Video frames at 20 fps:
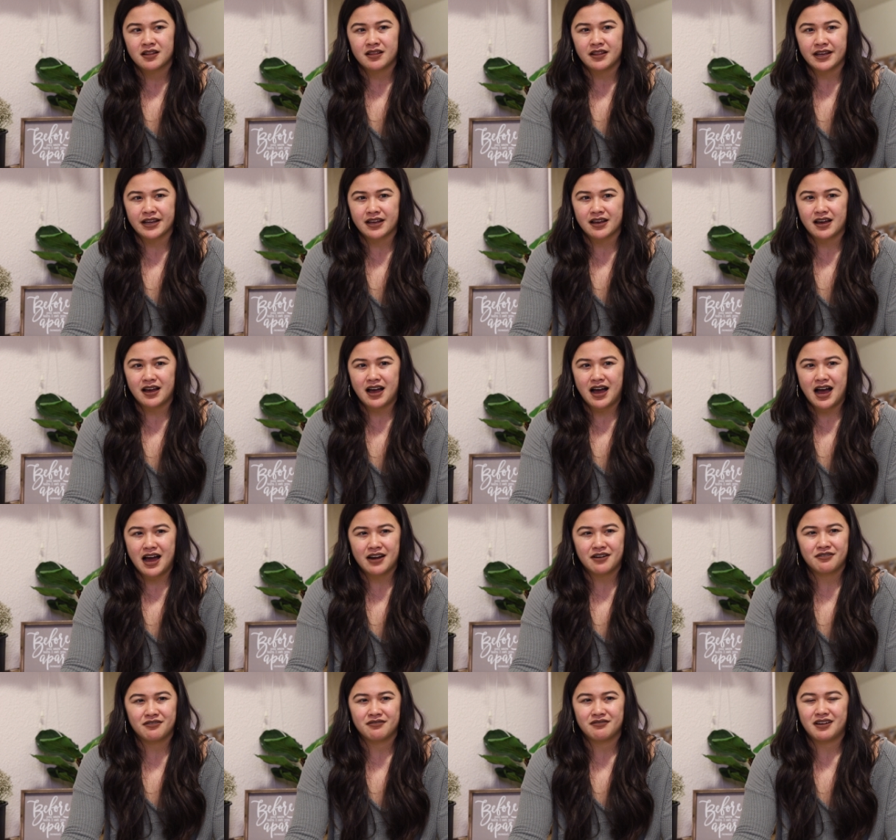Like, I
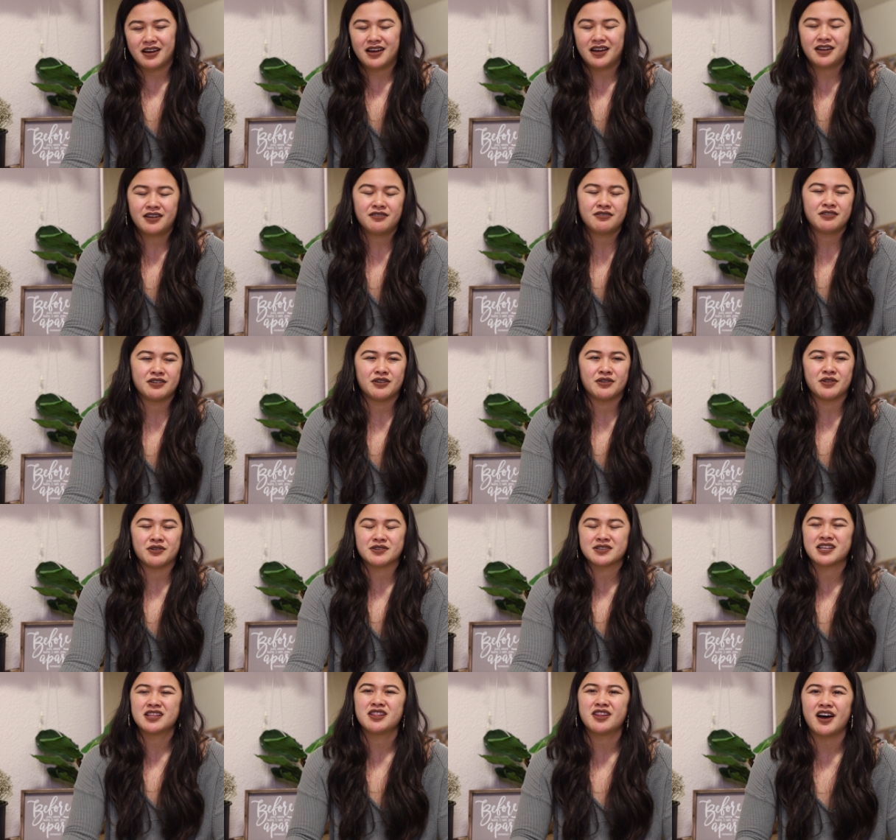don't I don't know
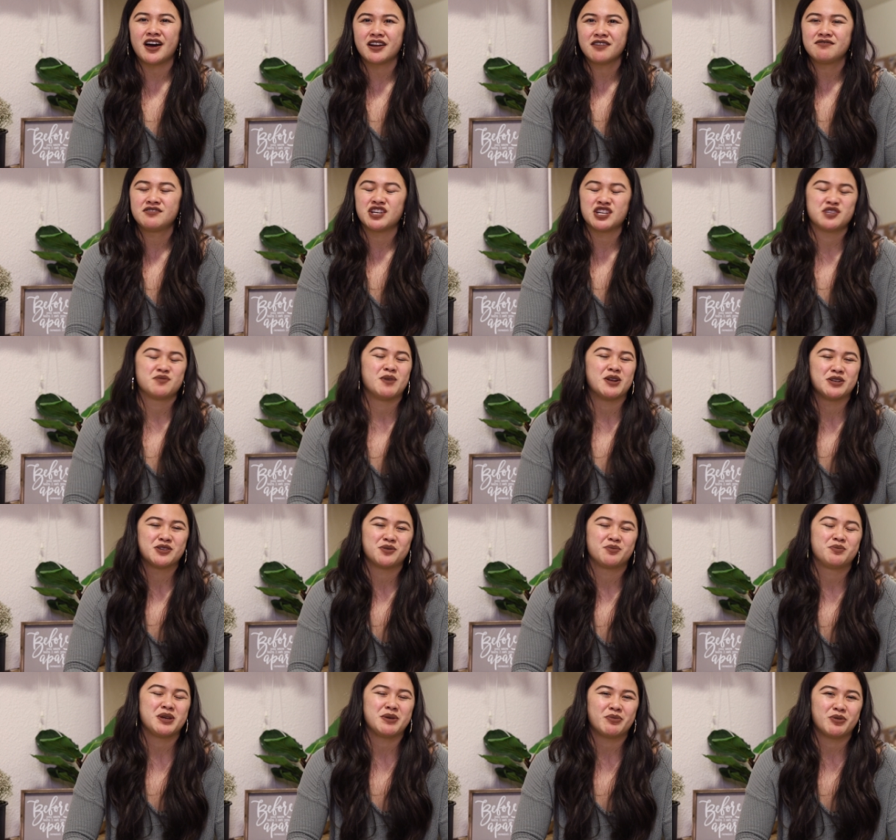there's a lot of
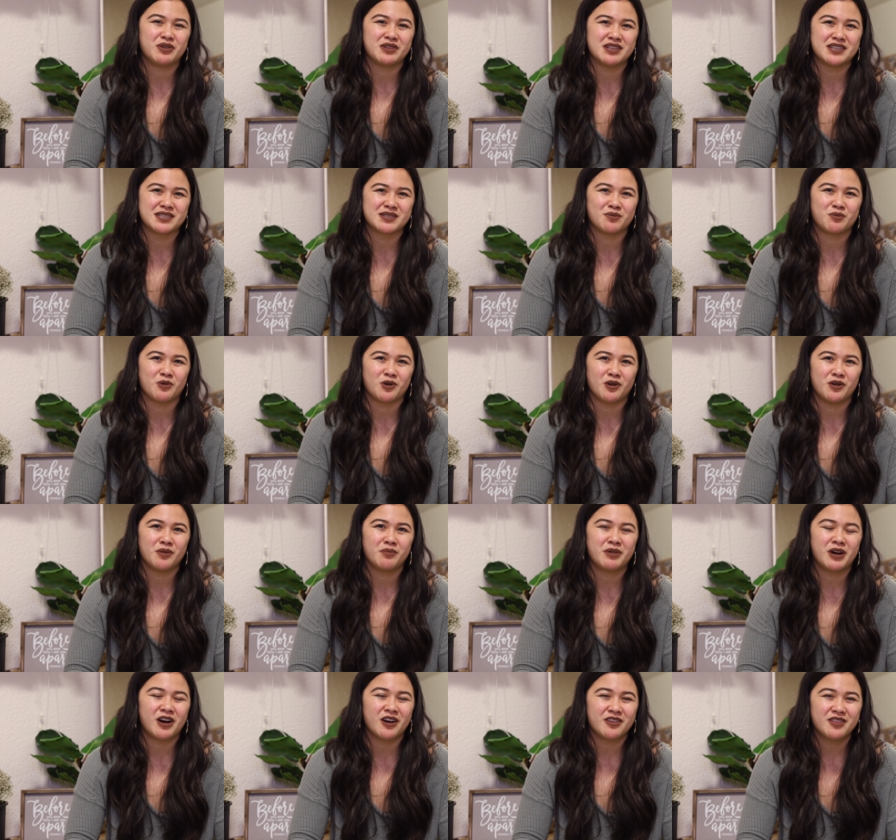judgmental people in this world
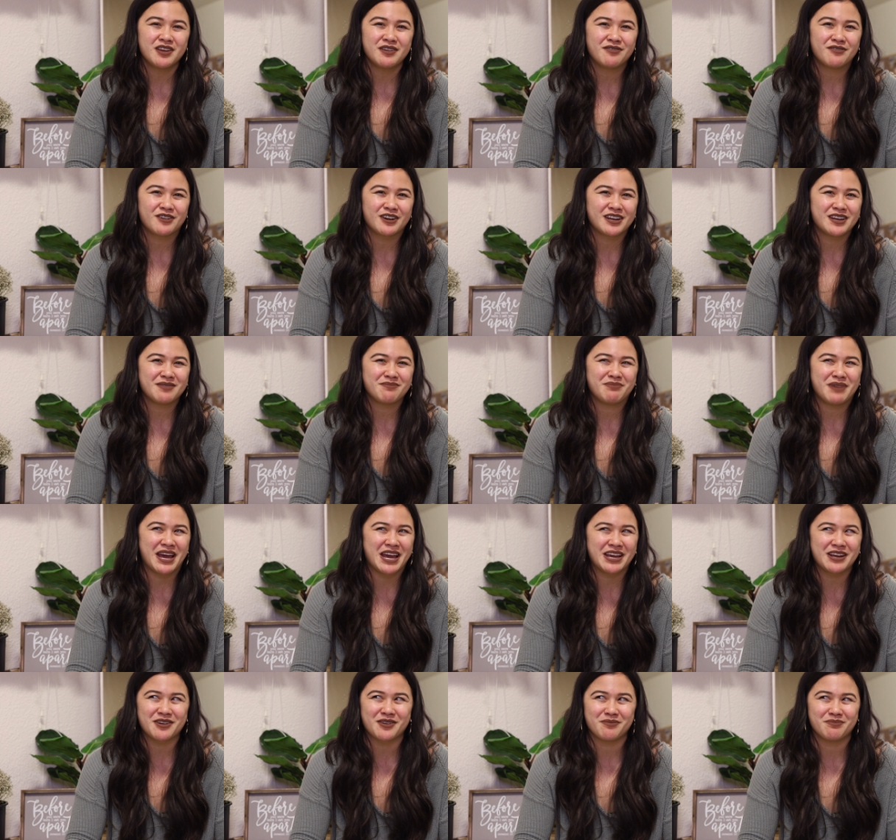but are they freaking
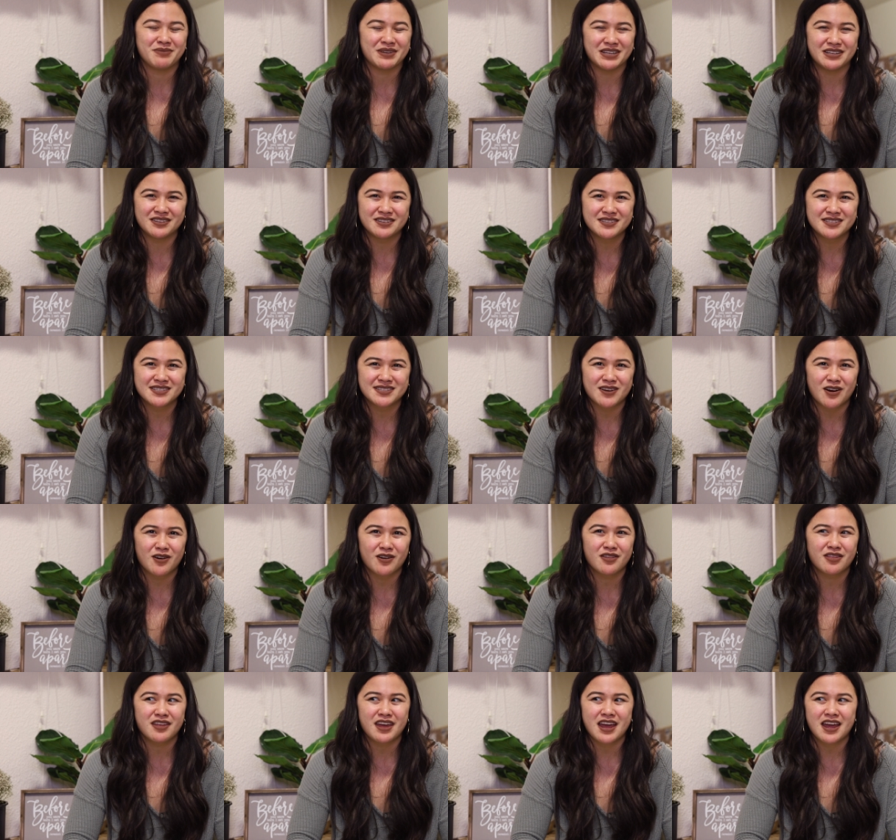paying your bills
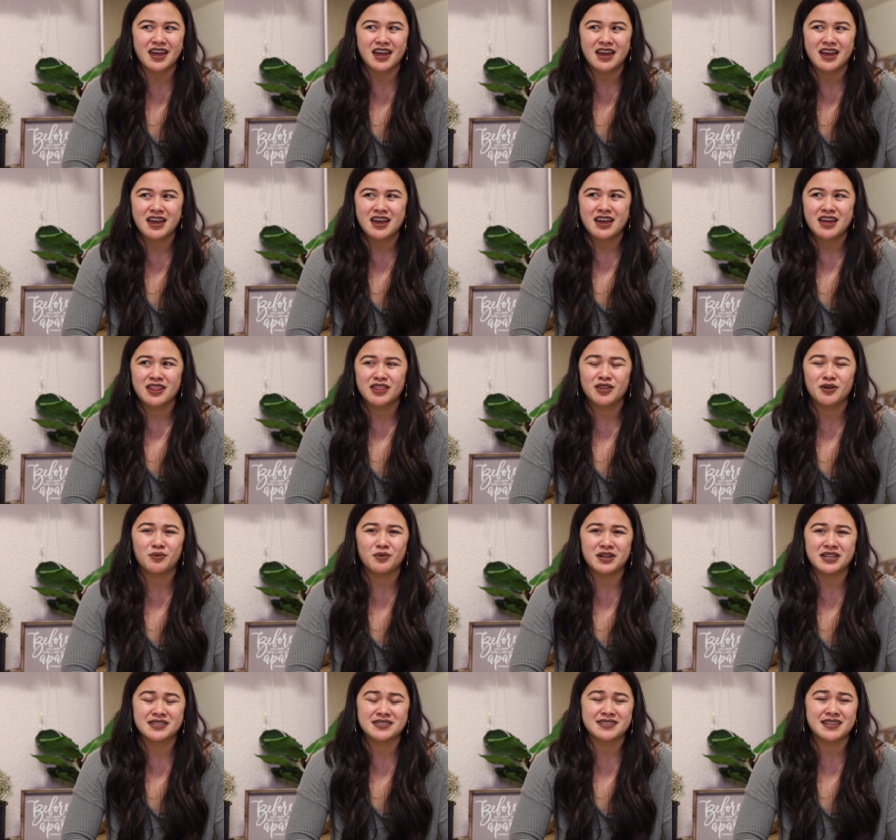are they the
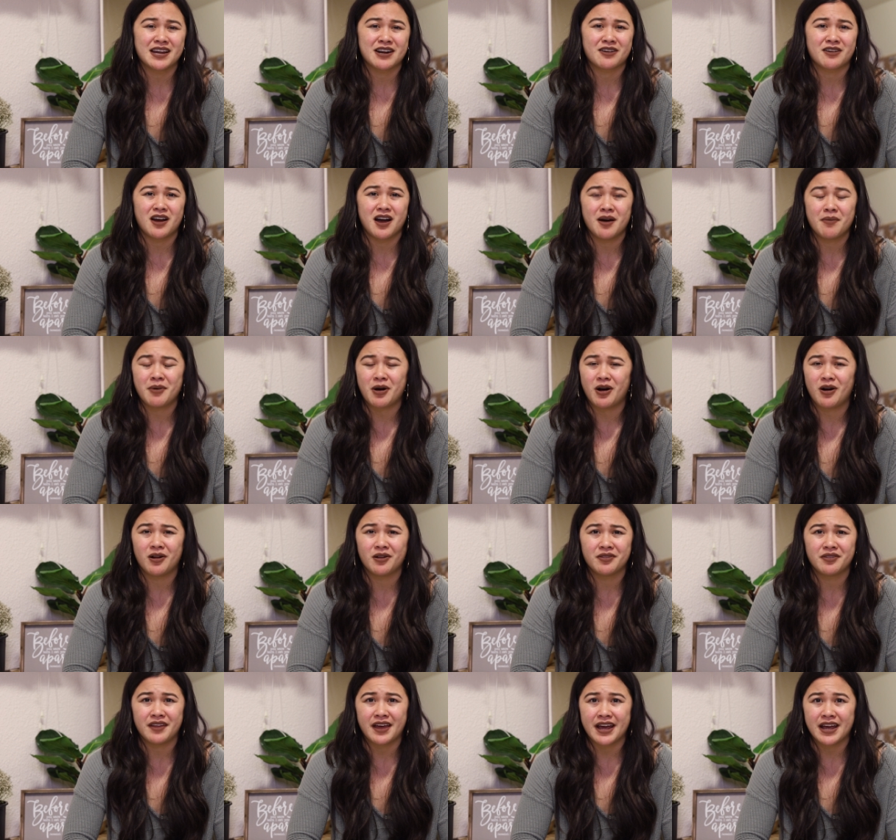ones that are up all
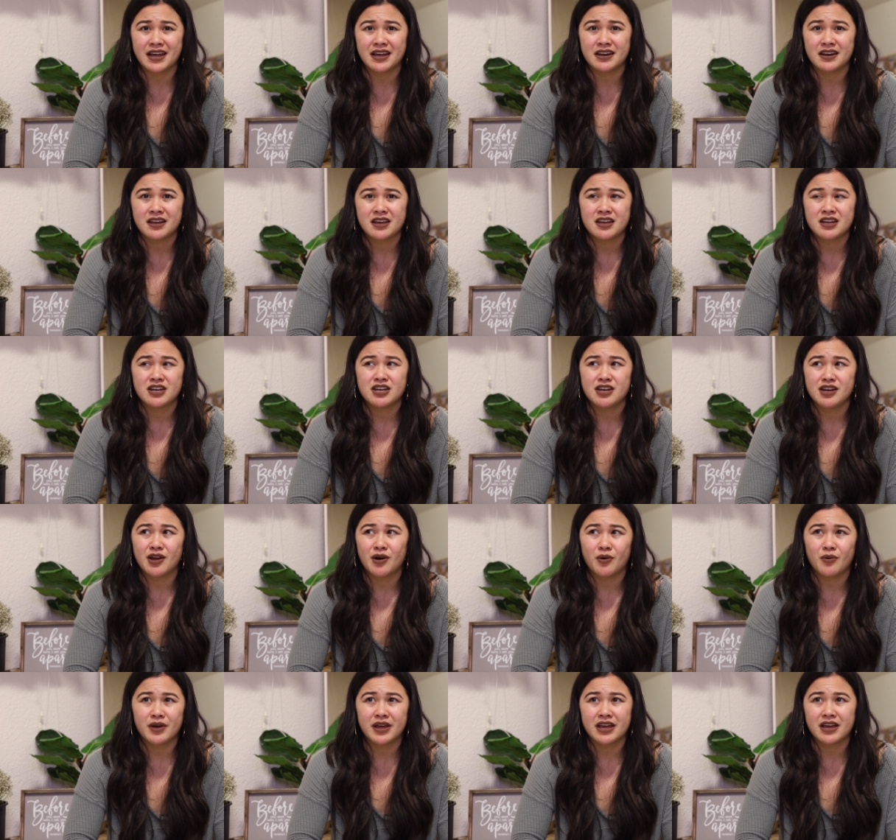night
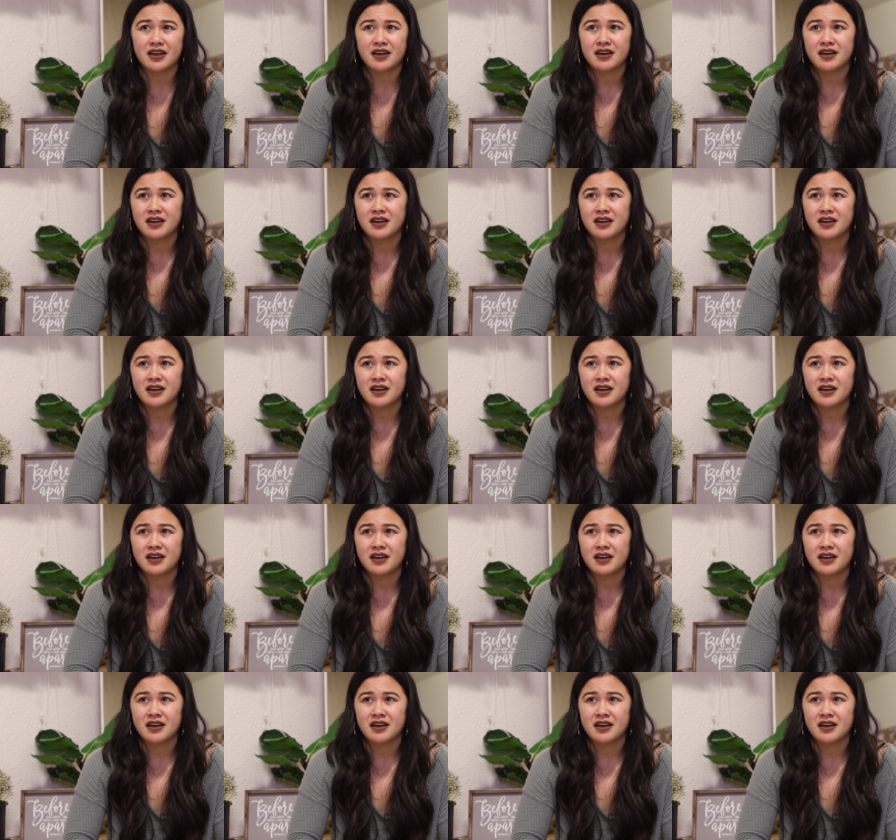knowing